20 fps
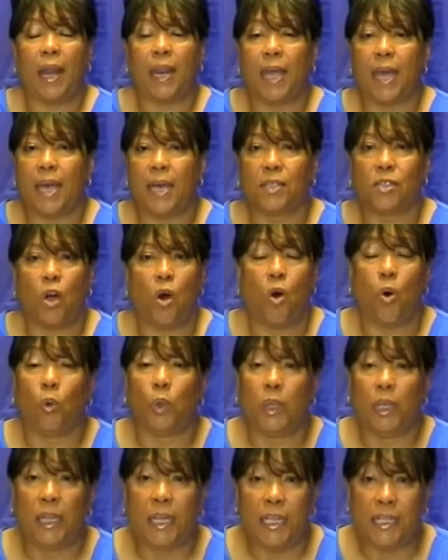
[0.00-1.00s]
has
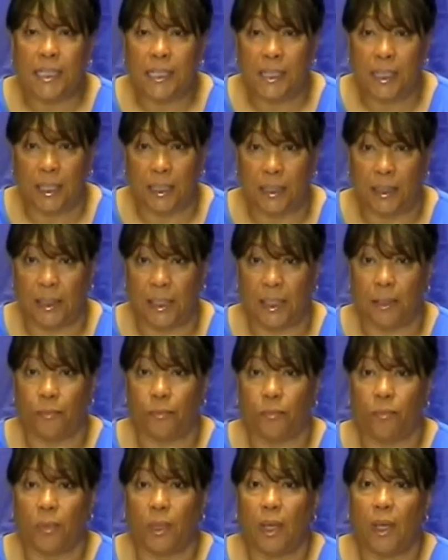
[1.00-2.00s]
holistically
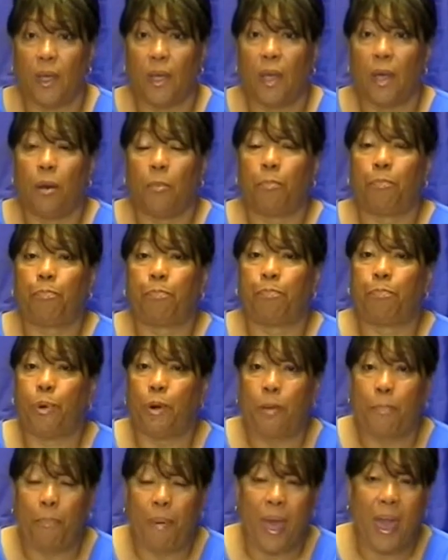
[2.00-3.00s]

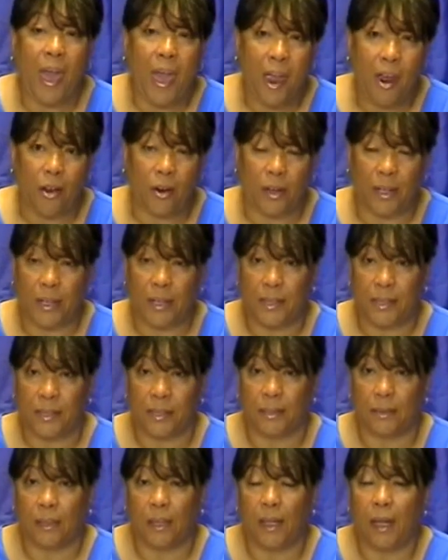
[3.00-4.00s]
prepared
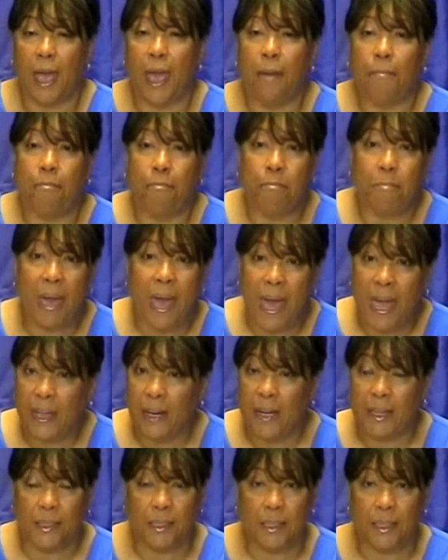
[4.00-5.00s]
us and made
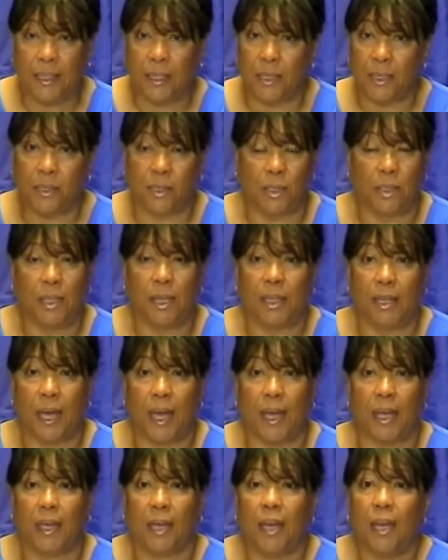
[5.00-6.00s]
us in his
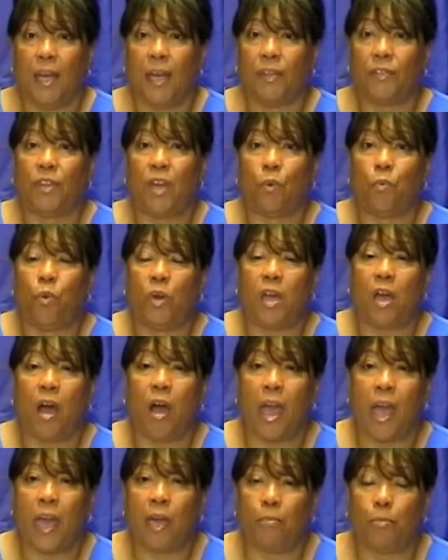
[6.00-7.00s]
DNA that we
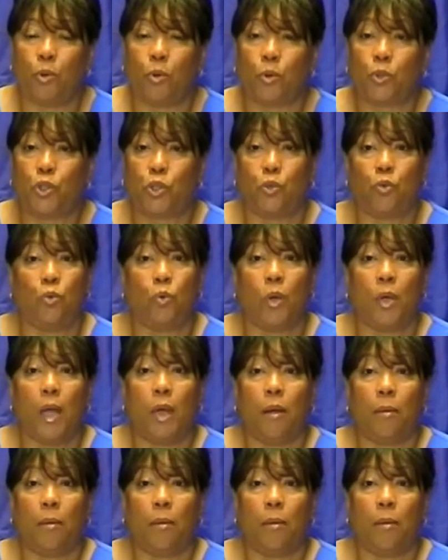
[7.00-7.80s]
are able to